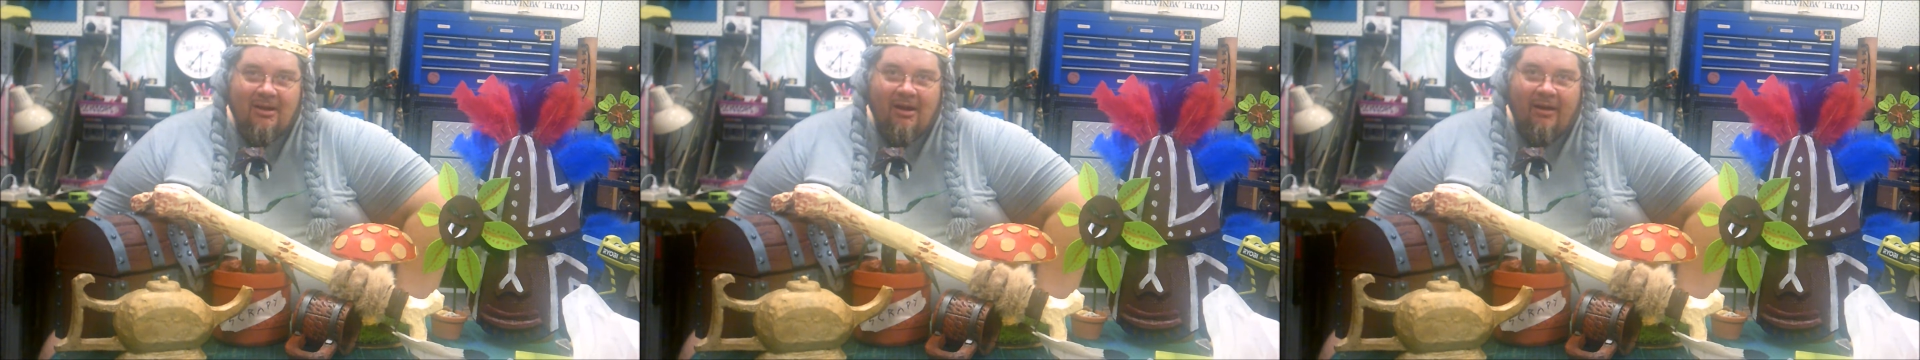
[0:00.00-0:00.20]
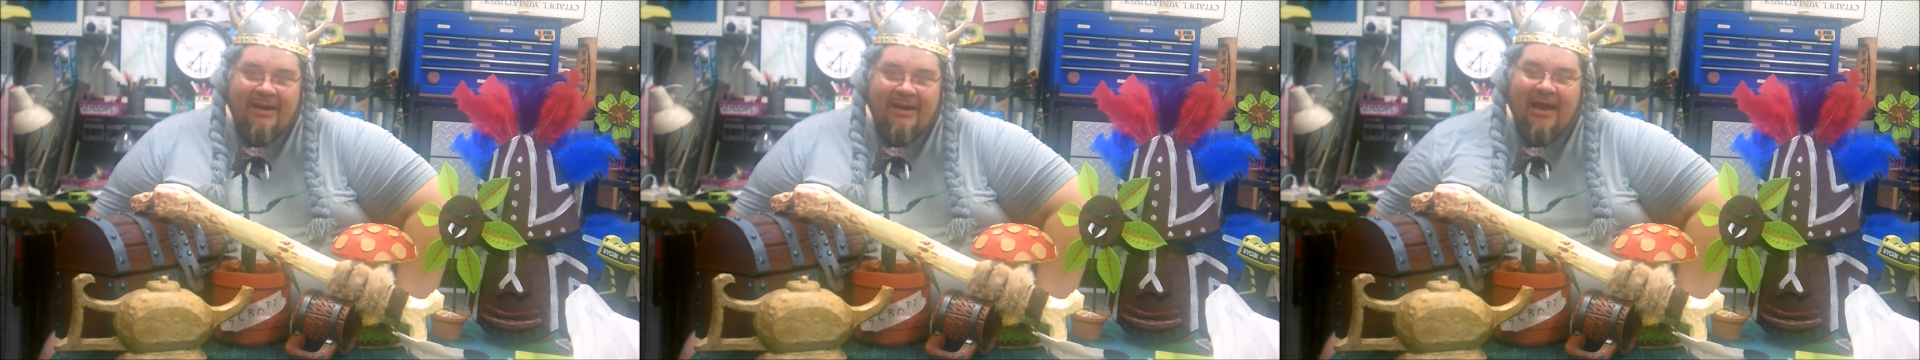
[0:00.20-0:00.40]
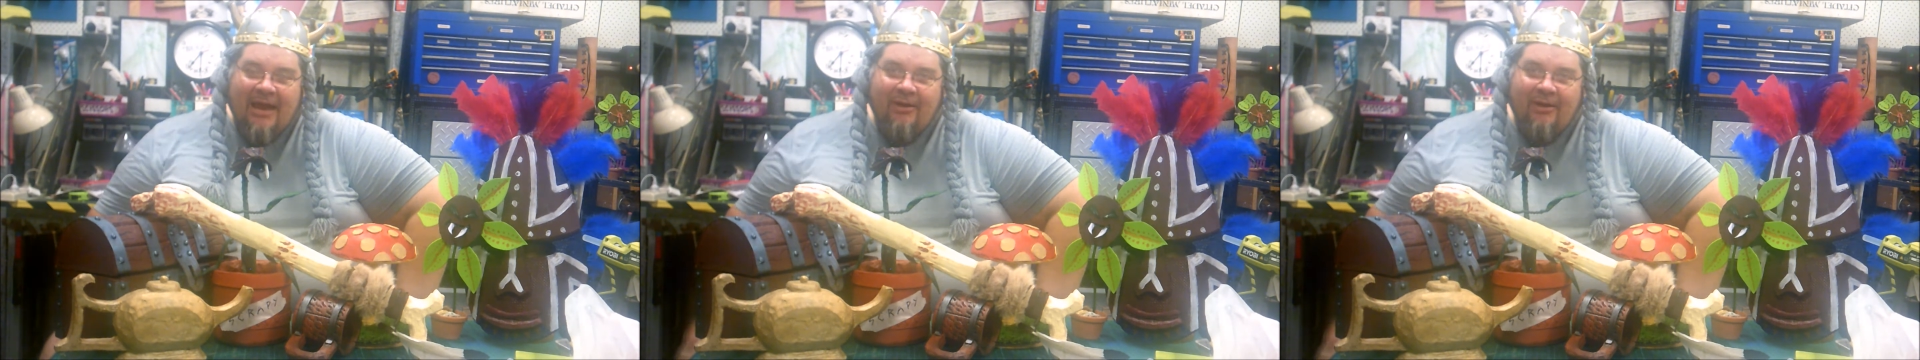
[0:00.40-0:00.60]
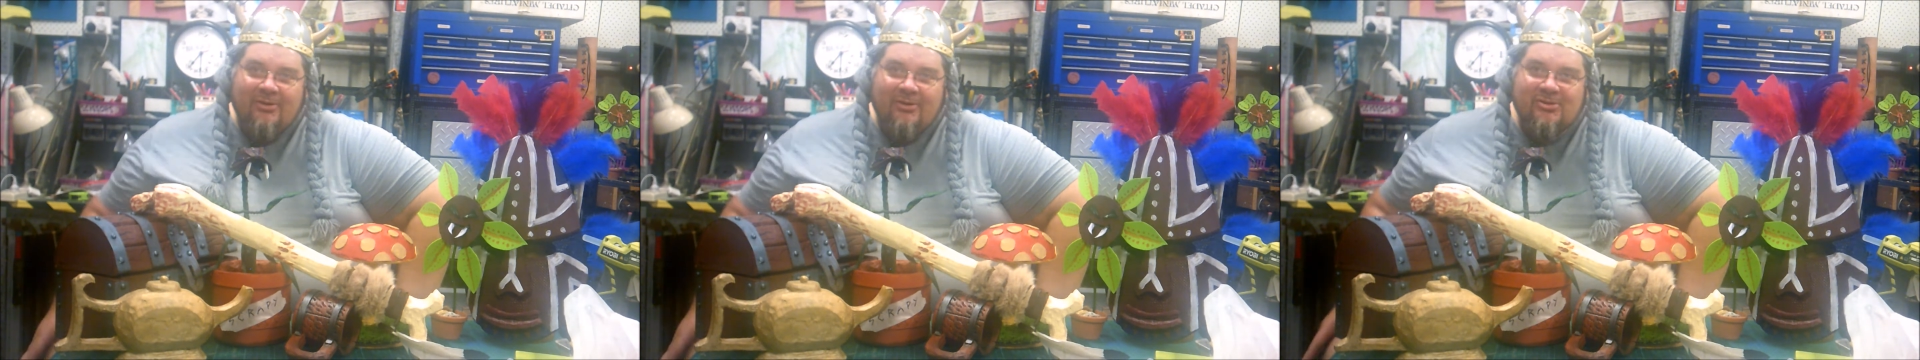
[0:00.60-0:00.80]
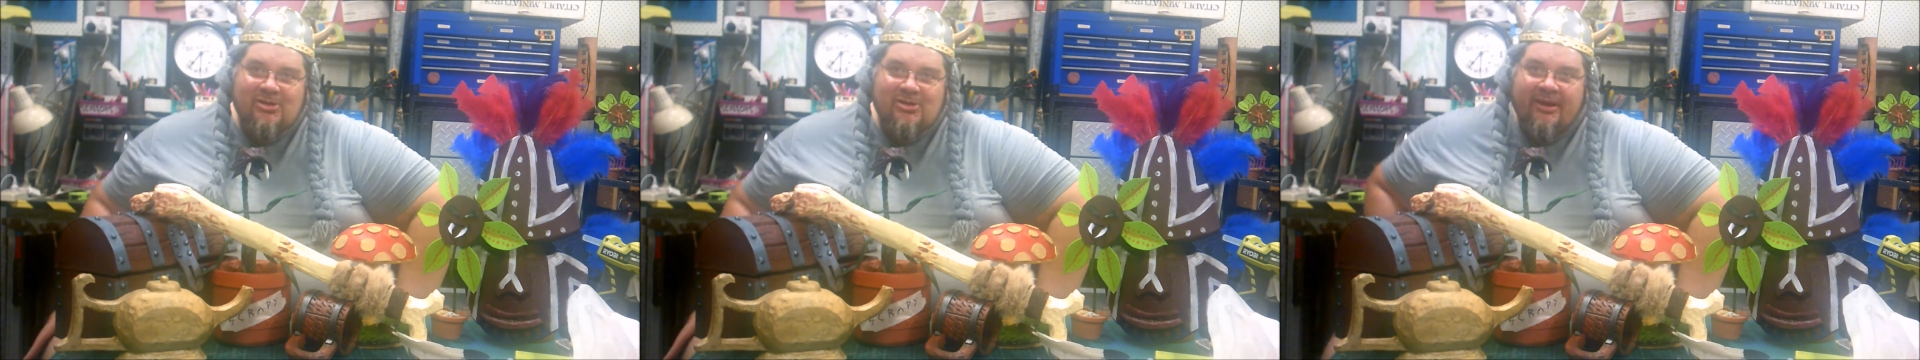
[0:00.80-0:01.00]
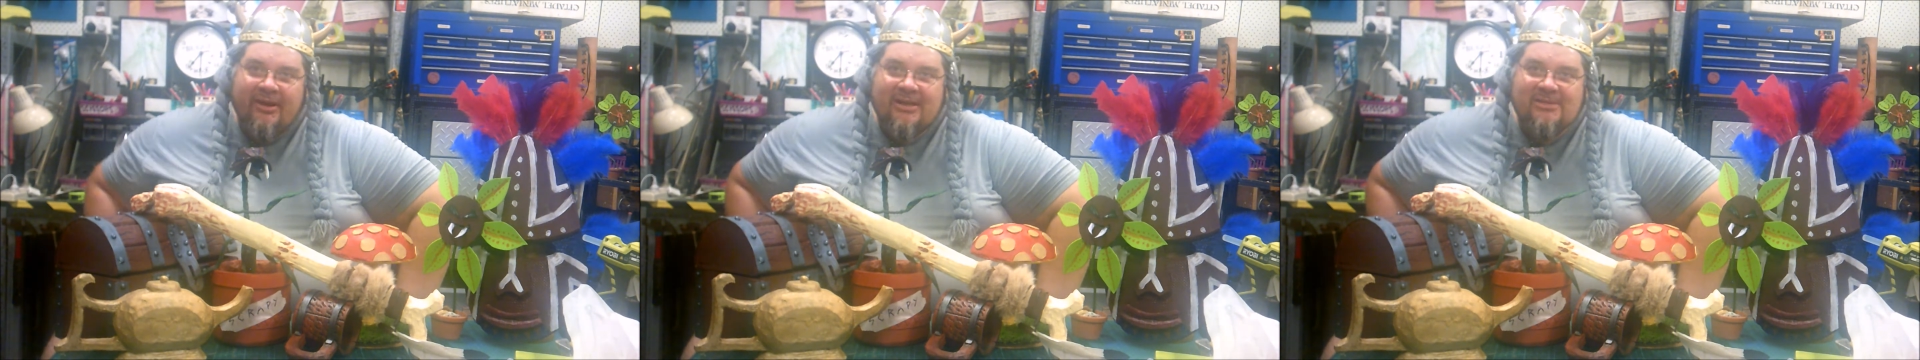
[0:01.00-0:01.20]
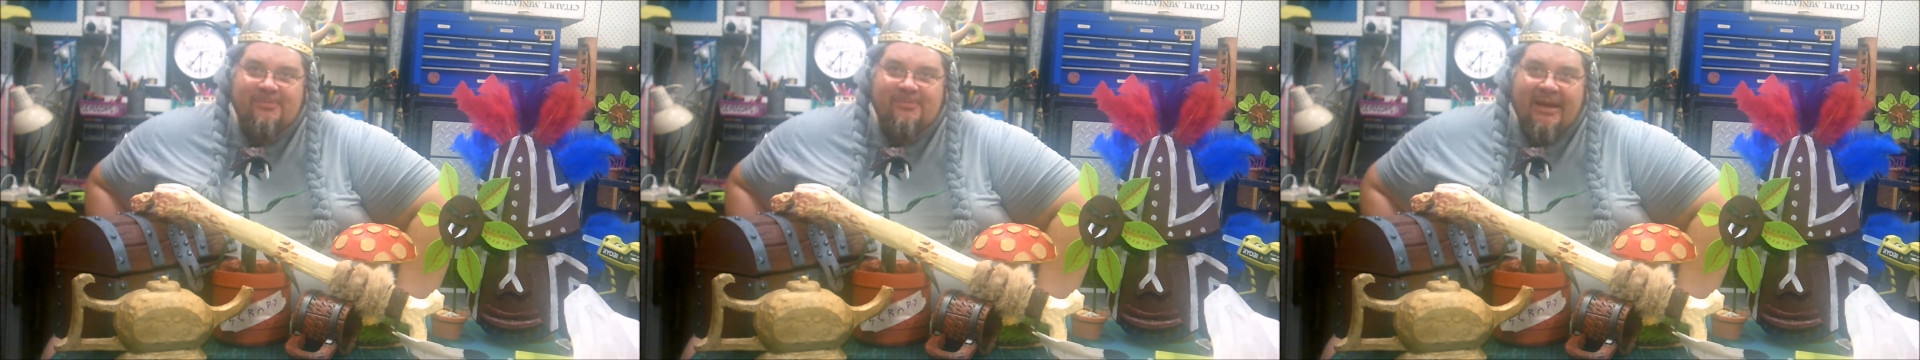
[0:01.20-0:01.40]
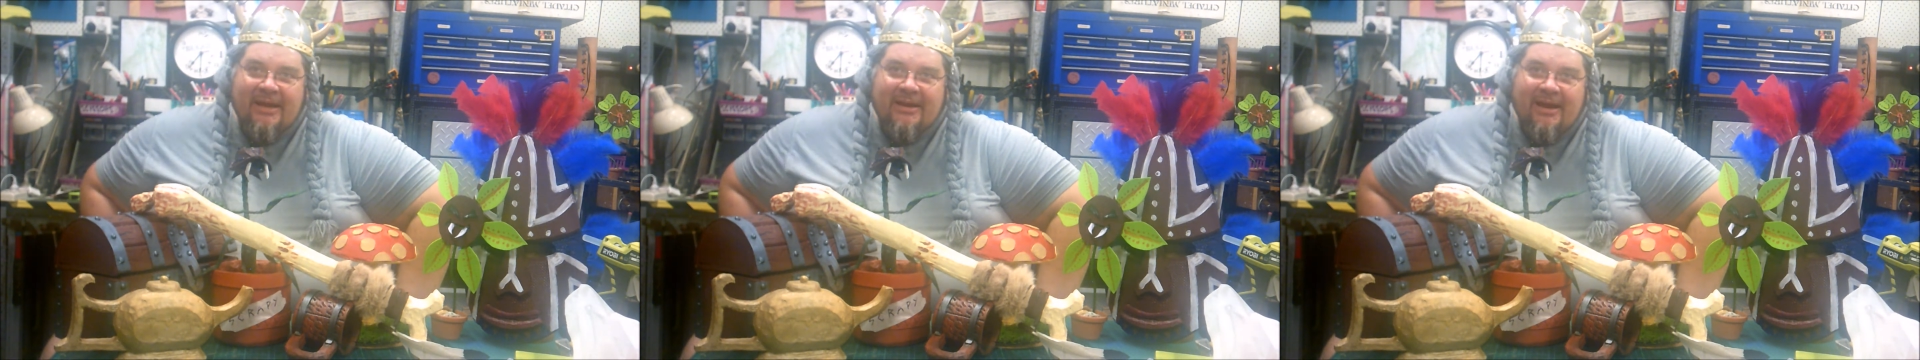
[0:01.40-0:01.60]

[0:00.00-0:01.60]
I mean, how else can I explain